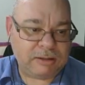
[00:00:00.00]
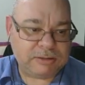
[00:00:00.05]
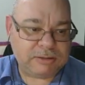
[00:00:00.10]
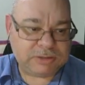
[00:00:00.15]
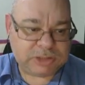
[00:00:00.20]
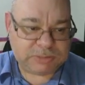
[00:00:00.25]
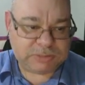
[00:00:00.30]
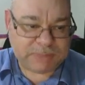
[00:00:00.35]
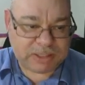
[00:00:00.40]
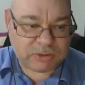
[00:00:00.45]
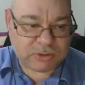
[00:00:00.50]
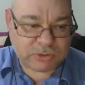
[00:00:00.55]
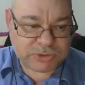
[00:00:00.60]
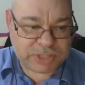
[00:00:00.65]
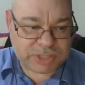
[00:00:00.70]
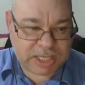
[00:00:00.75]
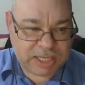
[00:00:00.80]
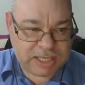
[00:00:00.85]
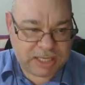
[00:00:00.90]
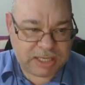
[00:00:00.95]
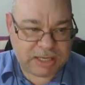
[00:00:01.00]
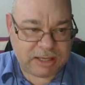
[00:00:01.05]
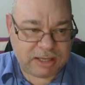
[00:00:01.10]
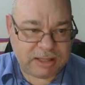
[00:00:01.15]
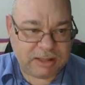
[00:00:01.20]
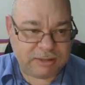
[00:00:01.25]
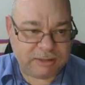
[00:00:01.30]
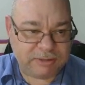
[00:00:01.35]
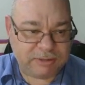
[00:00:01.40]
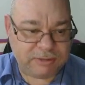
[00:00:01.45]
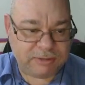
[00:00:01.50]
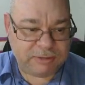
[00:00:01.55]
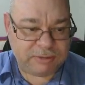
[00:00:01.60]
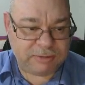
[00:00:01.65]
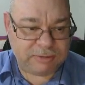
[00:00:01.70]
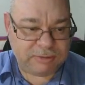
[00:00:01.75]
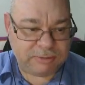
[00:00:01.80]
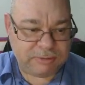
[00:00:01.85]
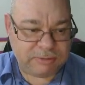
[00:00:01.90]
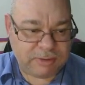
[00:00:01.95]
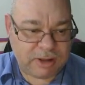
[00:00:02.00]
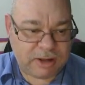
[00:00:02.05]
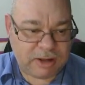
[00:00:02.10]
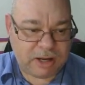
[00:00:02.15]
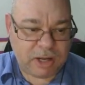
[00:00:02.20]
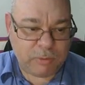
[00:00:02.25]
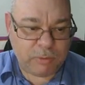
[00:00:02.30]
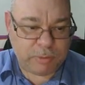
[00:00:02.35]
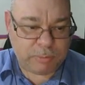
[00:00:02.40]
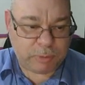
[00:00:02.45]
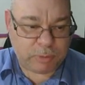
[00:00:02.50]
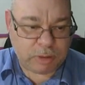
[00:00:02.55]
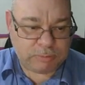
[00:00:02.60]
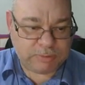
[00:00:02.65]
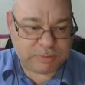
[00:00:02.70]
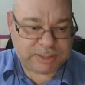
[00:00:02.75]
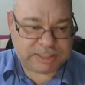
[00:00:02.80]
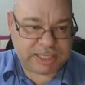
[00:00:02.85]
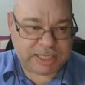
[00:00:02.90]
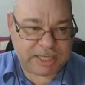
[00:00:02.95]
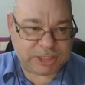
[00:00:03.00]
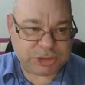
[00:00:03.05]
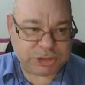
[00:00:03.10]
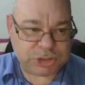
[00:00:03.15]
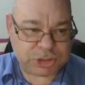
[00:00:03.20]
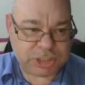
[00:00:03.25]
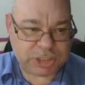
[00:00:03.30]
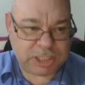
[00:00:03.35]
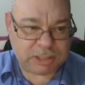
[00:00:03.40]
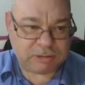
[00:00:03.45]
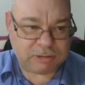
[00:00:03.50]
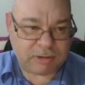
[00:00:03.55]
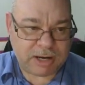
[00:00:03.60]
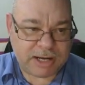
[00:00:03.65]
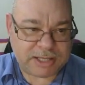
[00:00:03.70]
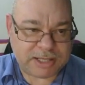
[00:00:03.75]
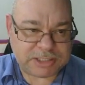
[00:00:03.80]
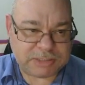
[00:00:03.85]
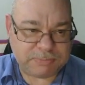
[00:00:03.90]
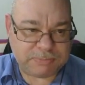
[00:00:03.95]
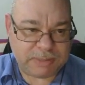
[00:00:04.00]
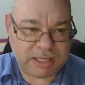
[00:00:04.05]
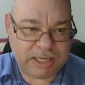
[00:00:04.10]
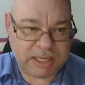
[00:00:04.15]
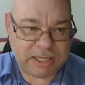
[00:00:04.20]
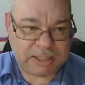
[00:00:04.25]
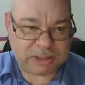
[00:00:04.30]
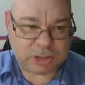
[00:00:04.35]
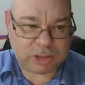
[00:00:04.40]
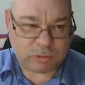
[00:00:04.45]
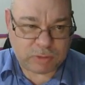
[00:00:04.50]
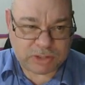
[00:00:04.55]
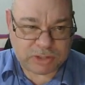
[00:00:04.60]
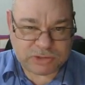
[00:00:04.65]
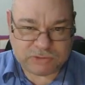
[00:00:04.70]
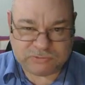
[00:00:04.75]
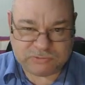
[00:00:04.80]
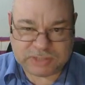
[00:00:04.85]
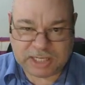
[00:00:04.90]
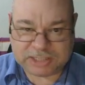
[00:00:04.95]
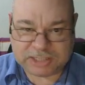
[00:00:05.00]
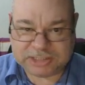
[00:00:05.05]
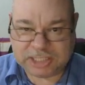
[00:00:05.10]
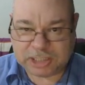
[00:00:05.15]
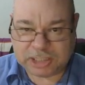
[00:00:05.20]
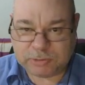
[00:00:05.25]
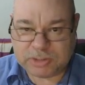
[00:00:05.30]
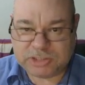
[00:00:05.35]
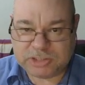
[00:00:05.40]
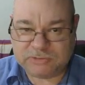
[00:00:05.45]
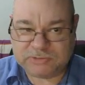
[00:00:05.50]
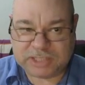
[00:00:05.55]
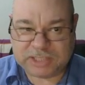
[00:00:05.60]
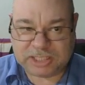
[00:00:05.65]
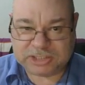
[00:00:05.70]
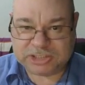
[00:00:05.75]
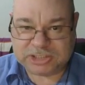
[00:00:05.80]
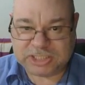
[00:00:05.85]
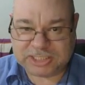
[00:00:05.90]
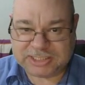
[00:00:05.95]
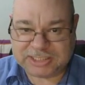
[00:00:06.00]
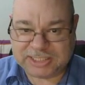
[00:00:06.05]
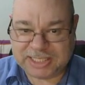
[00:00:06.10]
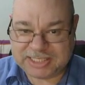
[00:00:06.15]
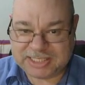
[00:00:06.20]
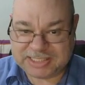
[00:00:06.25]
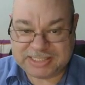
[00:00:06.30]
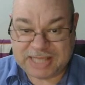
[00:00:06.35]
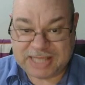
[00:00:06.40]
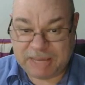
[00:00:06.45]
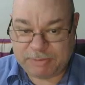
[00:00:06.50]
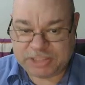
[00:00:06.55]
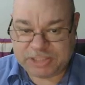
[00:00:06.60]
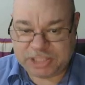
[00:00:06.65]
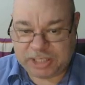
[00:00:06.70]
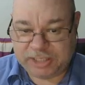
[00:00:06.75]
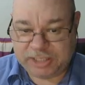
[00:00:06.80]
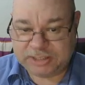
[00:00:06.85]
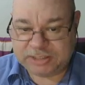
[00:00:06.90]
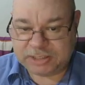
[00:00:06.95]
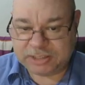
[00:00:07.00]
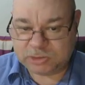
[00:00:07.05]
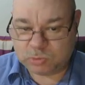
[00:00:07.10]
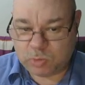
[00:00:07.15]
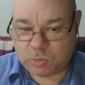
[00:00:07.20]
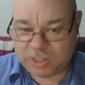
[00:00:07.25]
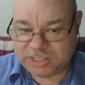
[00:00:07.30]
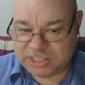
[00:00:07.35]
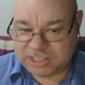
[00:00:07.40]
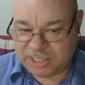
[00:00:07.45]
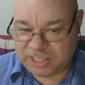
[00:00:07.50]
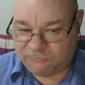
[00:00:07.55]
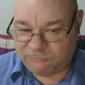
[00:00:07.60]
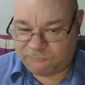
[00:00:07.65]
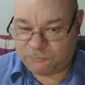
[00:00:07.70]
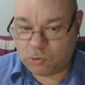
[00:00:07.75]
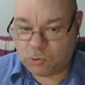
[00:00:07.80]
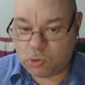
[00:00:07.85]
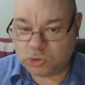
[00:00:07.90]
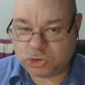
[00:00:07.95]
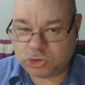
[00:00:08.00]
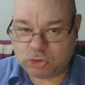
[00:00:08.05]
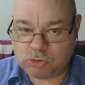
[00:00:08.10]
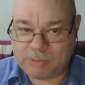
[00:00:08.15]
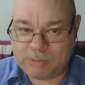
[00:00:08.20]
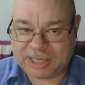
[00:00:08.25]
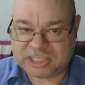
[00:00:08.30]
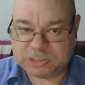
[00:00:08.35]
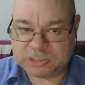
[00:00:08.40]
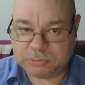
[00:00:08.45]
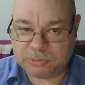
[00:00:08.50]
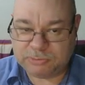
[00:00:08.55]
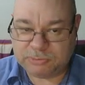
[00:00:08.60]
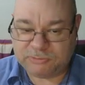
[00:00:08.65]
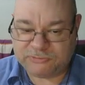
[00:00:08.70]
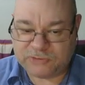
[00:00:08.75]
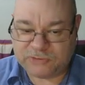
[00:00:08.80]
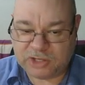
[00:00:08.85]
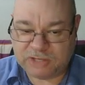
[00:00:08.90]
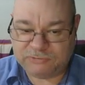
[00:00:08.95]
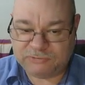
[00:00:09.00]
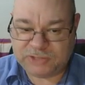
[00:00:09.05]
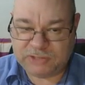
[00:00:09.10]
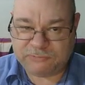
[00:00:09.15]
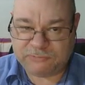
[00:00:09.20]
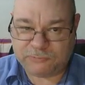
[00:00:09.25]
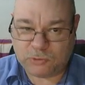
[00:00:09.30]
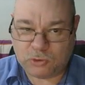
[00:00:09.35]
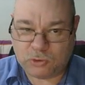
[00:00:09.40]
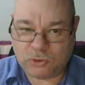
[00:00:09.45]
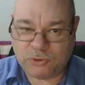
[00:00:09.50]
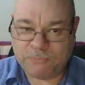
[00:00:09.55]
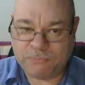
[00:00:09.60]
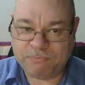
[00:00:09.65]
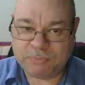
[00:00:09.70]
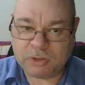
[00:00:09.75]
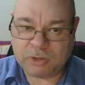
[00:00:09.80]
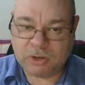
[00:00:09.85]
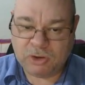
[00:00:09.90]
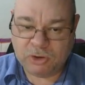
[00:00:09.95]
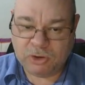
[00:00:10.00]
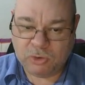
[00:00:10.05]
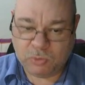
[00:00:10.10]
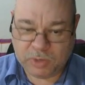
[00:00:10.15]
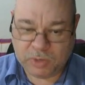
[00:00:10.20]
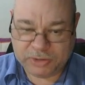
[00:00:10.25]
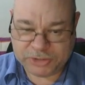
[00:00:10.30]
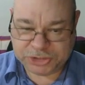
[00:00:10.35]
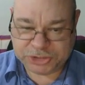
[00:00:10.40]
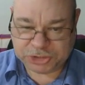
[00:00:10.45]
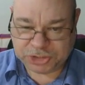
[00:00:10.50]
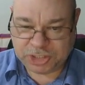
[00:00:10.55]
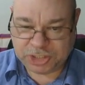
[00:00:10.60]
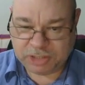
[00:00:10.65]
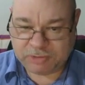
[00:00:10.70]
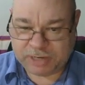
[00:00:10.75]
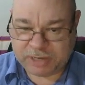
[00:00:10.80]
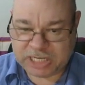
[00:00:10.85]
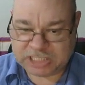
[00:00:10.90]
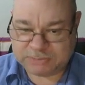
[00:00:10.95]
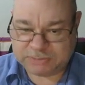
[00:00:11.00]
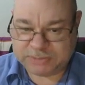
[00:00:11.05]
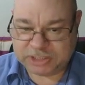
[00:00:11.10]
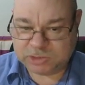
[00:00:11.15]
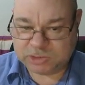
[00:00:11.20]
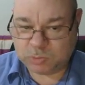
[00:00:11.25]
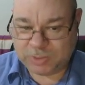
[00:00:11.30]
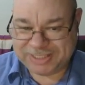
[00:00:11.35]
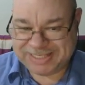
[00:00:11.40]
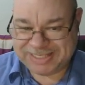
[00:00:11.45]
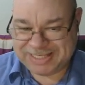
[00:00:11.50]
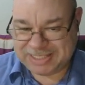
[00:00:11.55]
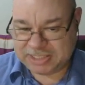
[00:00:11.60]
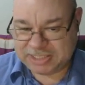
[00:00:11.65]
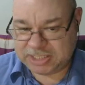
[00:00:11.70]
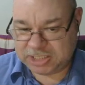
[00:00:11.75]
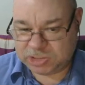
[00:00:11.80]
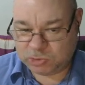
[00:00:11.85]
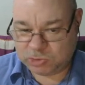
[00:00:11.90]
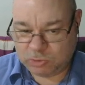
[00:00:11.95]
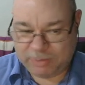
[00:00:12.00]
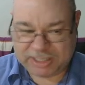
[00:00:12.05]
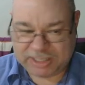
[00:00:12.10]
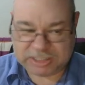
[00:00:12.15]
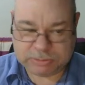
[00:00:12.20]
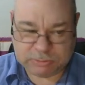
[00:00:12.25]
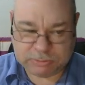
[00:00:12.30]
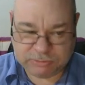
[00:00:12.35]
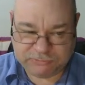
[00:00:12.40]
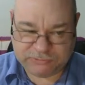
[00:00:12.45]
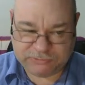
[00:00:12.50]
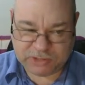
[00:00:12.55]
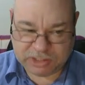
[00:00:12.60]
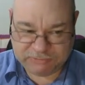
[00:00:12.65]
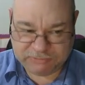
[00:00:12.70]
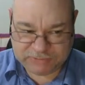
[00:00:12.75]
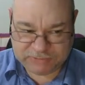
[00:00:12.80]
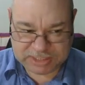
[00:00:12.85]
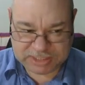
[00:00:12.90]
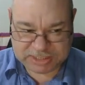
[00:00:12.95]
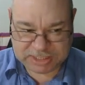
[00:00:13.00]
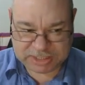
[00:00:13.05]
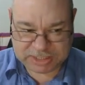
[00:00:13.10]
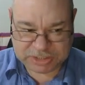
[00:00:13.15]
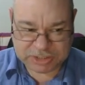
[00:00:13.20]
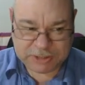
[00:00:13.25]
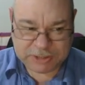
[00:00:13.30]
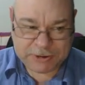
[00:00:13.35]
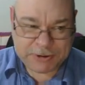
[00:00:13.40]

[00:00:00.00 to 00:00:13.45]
Spells here, I would probably take Shocking Grasp and Corrosive Touch. Now, Corrosive Touch does less damage. It only does 1d4 to a maximum of 5d4. Whereas Shocking Grasp does 1d6 to a maximum of 5d6.